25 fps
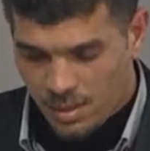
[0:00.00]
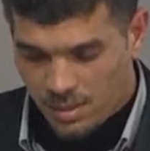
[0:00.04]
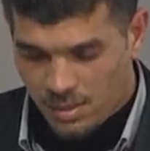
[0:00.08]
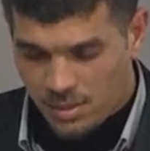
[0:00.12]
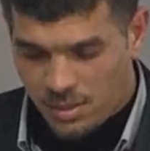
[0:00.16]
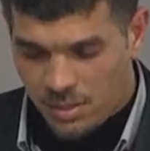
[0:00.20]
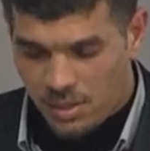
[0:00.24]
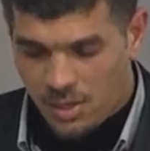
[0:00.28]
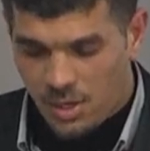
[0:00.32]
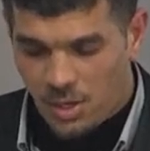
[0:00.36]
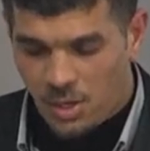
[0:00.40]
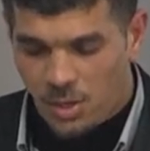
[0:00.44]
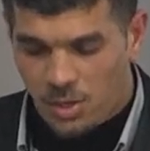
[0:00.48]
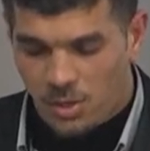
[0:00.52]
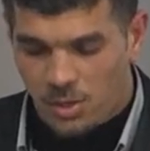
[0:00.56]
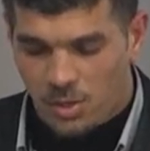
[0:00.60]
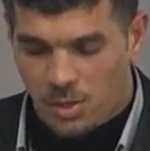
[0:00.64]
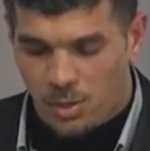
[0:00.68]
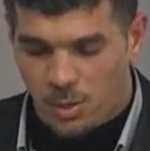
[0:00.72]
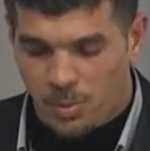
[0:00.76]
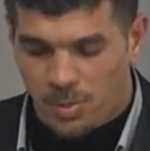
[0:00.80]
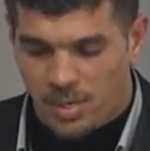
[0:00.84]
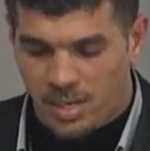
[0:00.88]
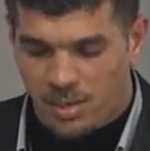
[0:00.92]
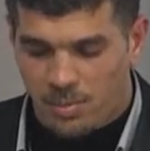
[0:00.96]
trillion
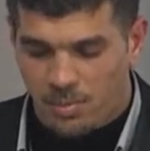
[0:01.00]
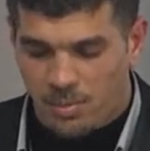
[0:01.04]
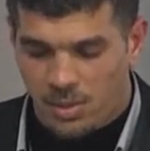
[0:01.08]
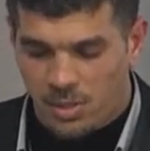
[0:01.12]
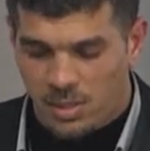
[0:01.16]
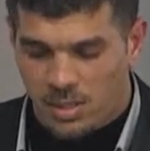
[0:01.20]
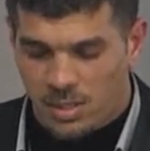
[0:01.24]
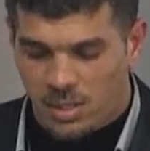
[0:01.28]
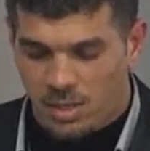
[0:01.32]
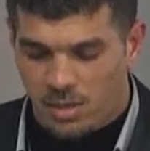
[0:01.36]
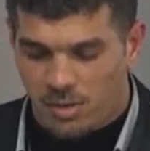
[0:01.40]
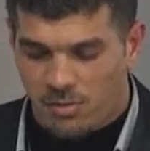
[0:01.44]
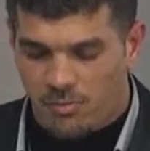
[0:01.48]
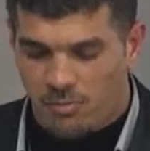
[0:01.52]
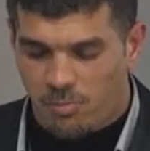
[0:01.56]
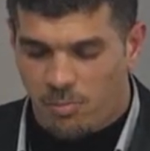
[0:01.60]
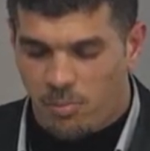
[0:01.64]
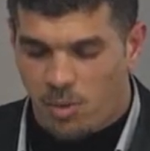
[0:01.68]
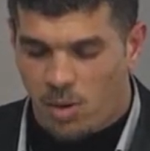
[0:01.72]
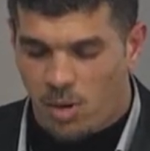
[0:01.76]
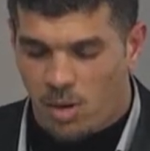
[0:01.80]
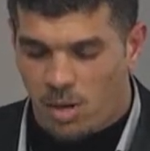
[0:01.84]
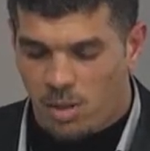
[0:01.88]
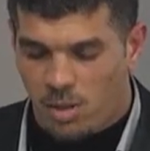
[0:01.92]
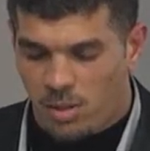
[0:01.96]
cubic meter of
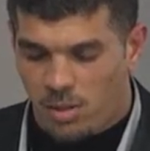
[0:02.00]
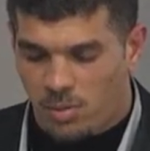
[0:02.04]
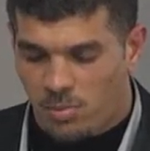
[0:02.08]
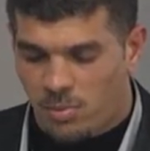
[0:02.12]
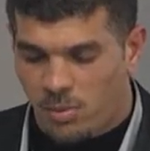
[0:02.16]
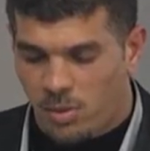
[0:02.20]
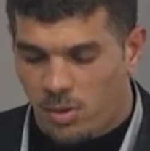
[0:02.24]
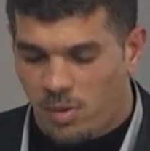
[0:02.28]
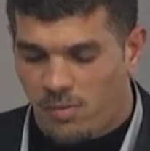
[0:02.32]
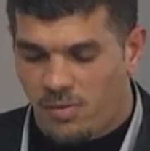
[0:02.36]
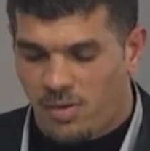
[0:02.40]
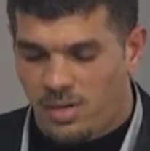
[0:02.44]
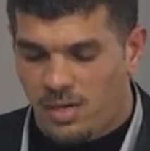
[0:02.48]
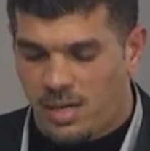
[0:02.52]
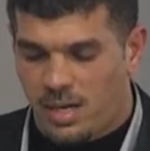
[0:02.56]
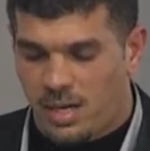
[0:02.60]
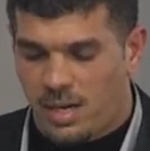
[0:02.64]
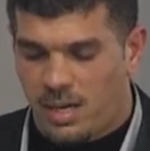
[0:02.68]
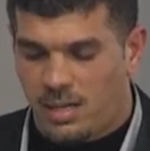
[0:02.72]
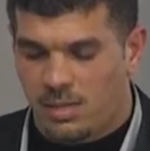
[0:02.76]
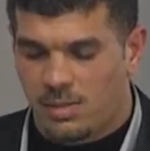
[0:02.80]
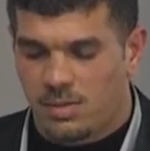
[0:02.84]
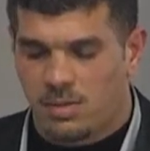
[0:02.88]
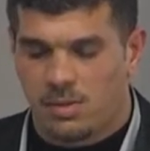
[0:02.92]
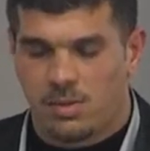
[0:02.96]
both proven
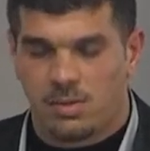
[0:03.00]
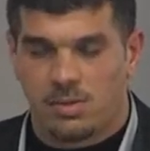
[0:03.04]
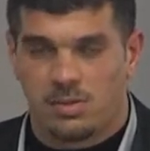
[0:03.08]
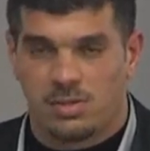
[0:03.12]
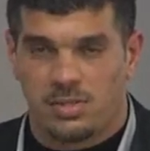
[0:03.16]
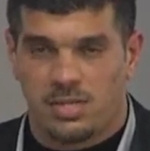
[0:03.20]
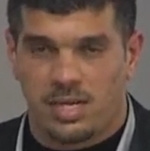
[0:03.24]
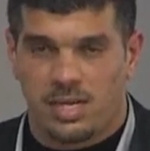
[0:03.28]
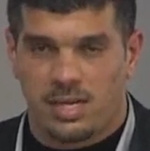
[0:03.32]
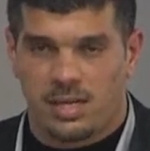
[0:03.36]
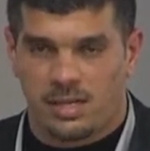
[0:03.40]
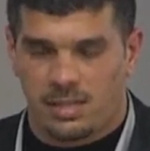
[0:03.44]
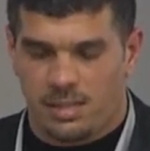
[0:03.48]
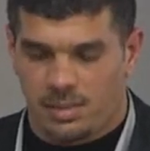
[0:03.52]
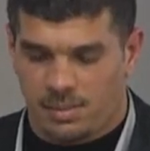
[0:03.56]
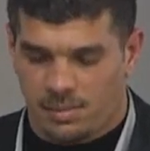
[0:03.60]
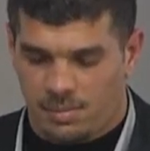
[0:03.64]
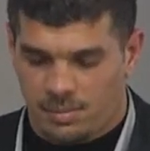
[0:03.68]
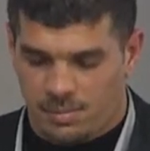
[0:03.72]
and conjecture.